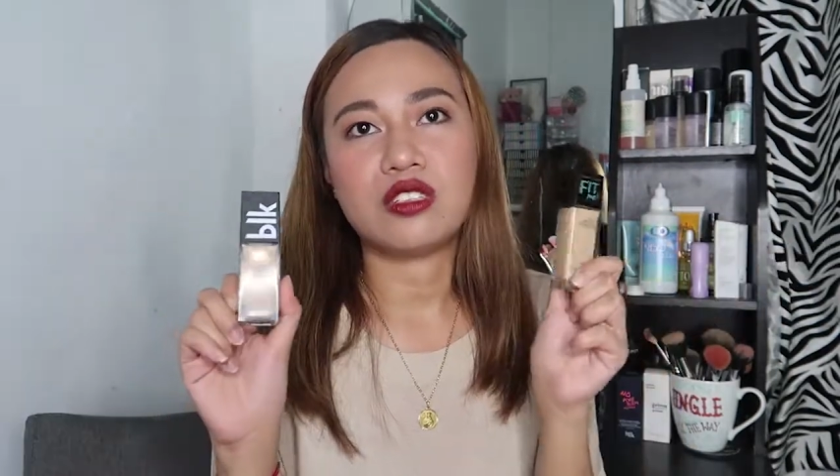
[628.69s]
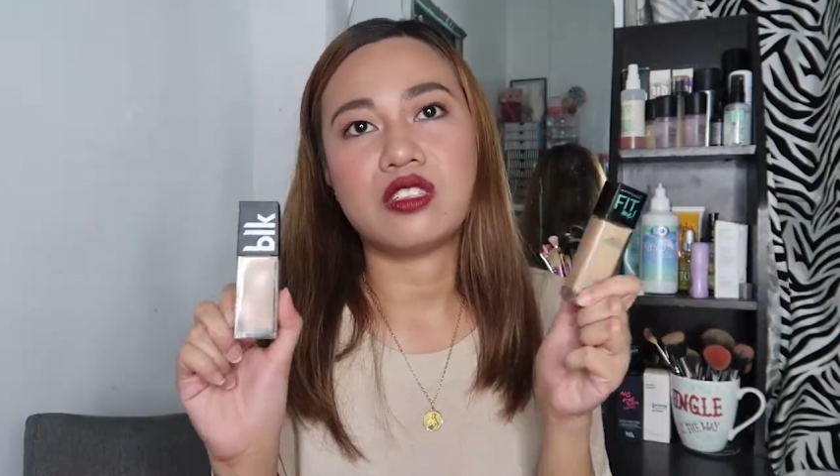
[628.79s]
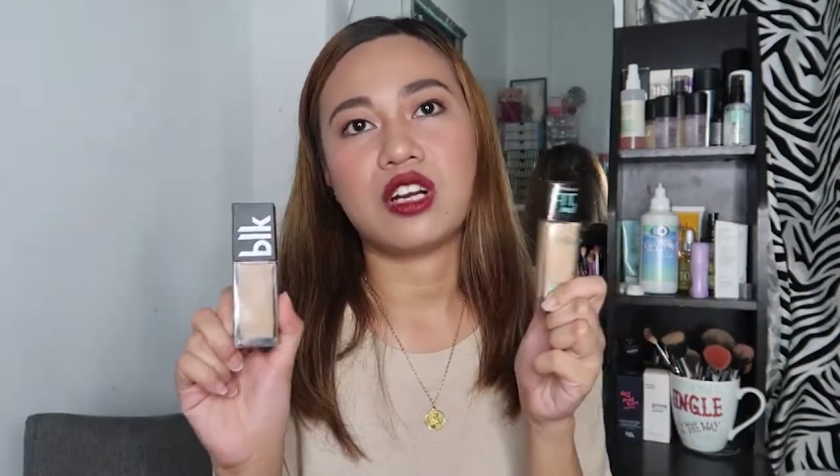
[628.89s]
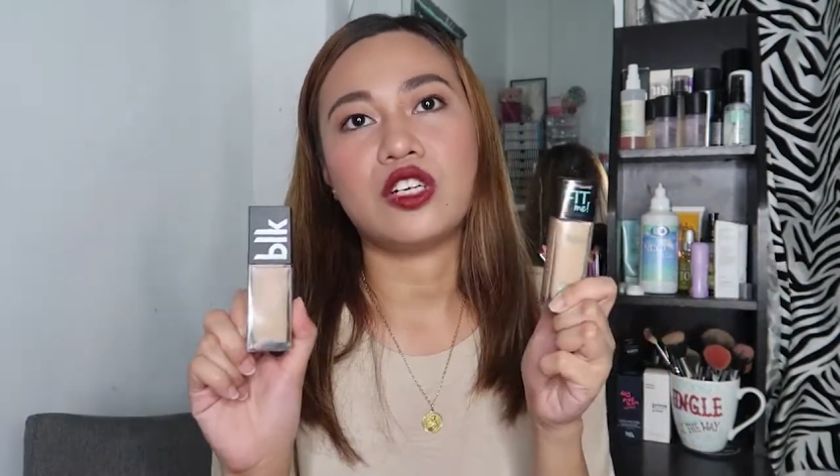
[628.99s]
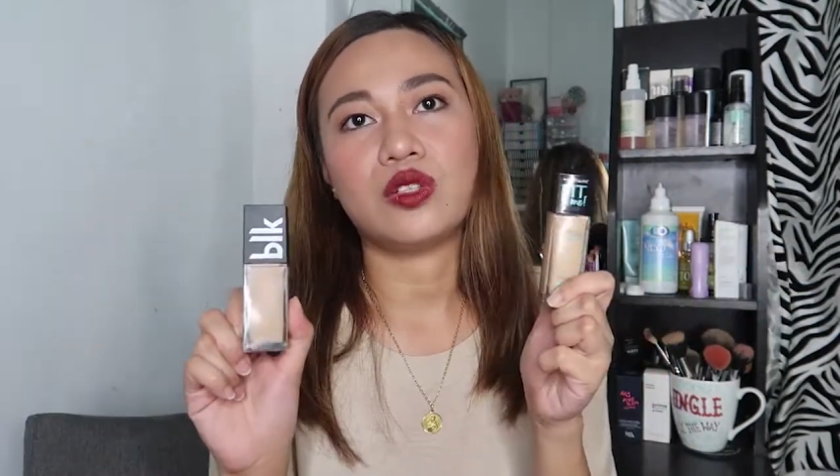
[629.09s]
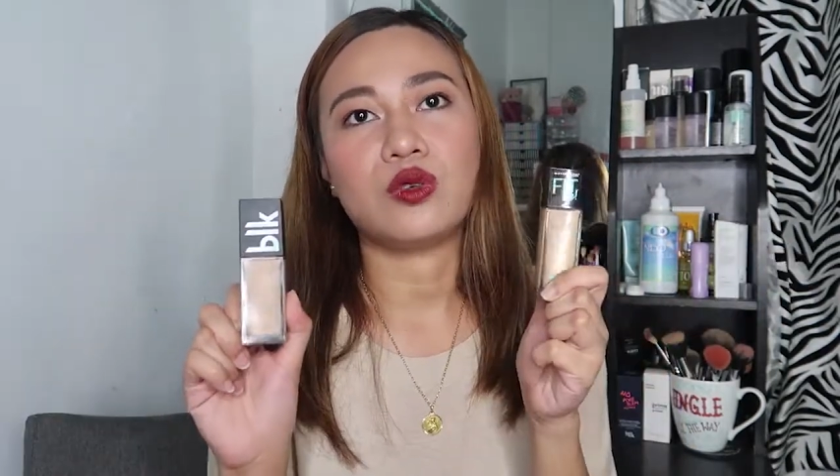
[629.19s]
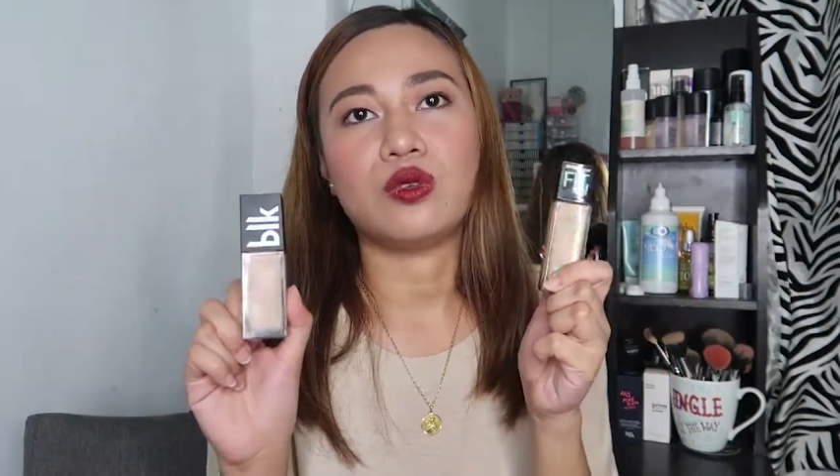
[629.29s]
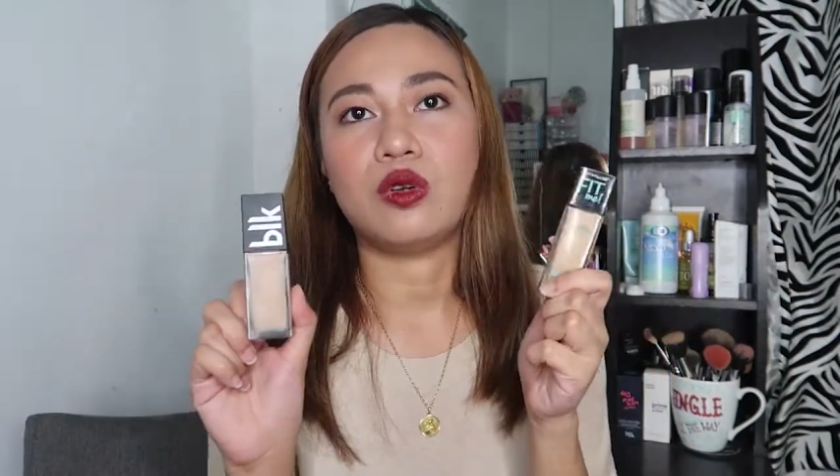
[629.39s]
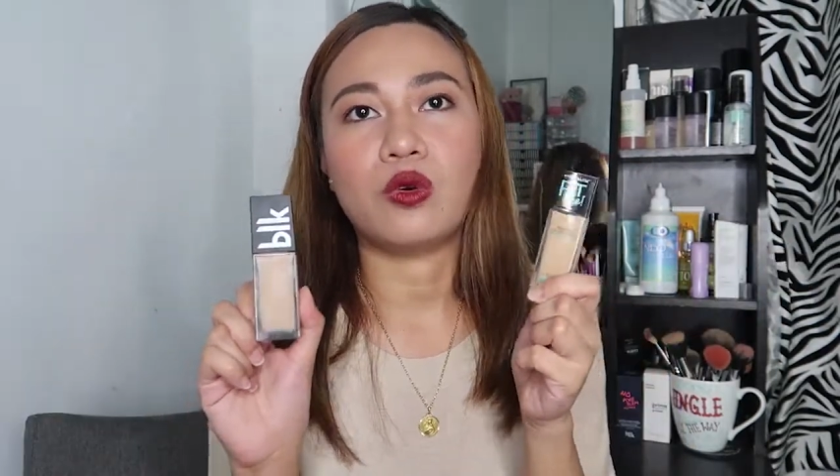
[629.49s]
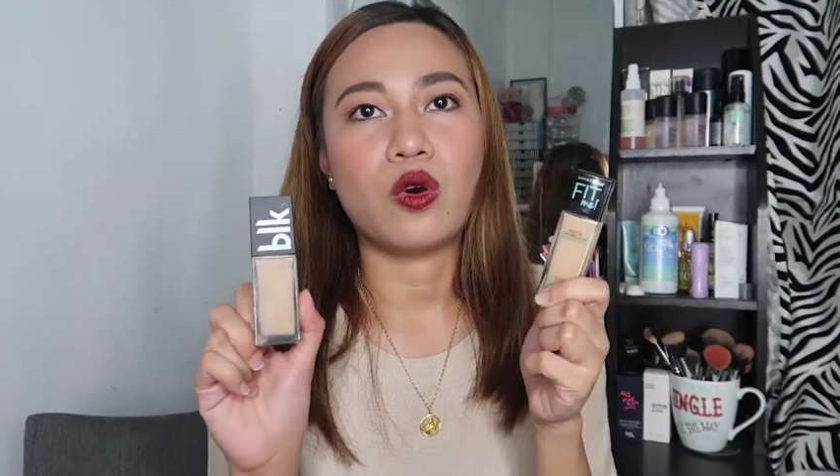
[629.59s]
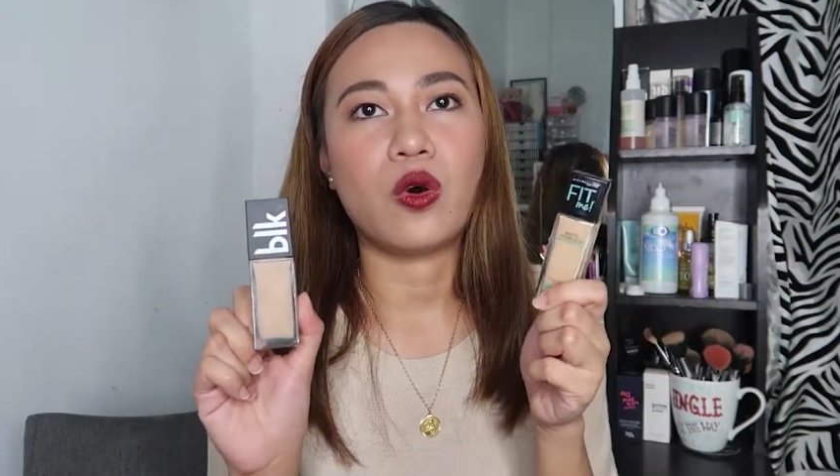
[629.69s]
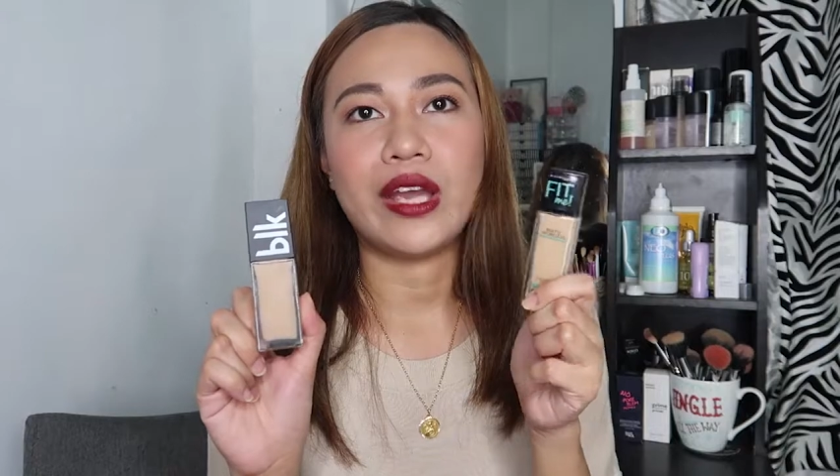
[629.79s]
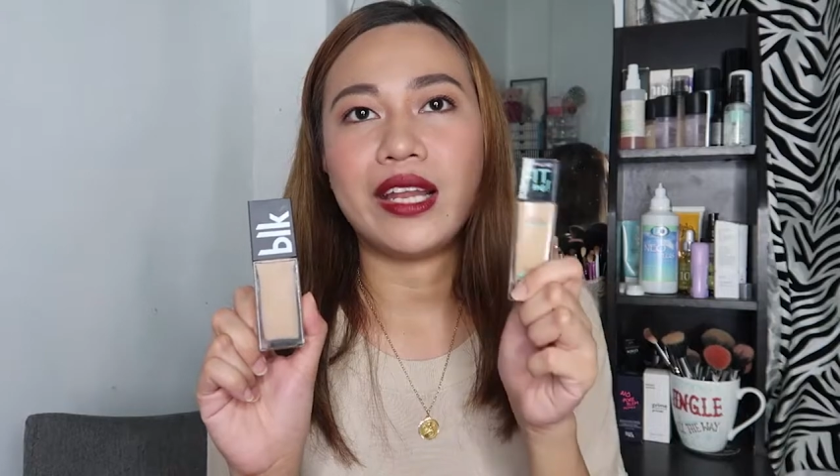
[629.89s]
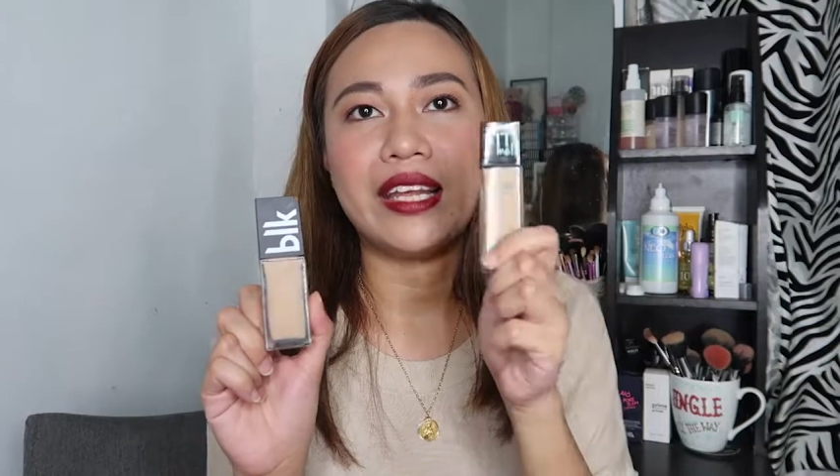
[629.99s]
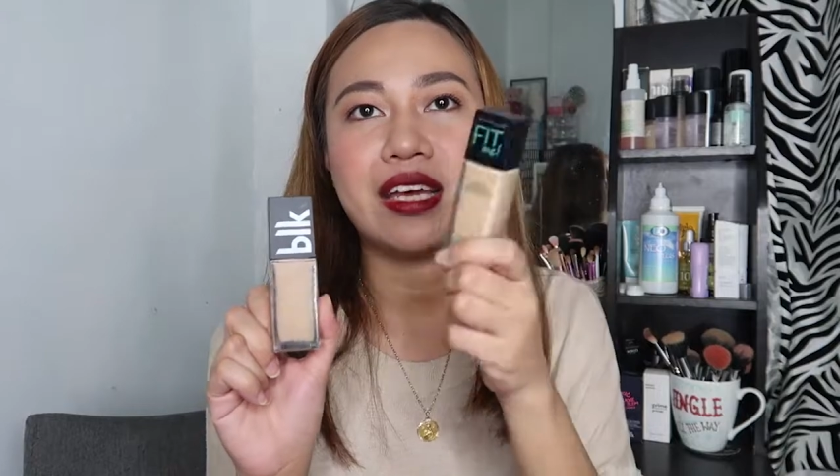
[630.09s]
start to look
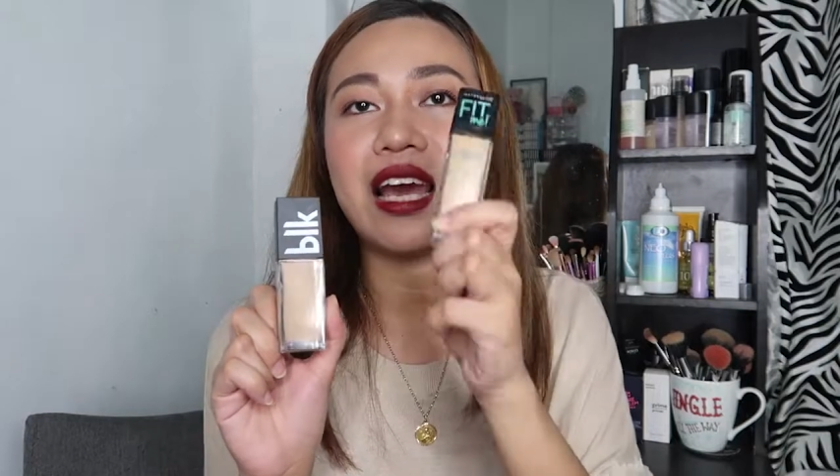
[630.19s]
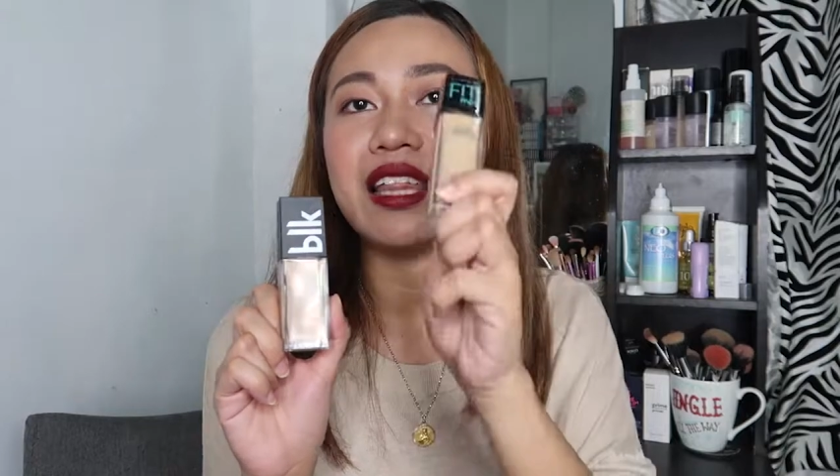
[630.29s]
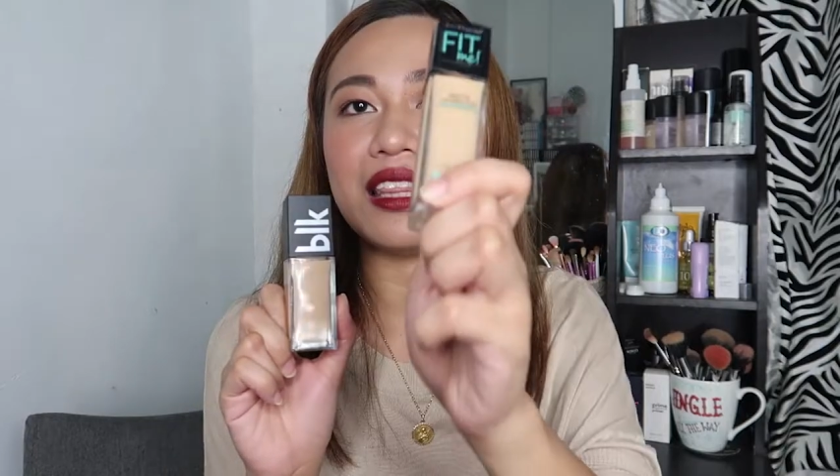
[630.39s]
oily.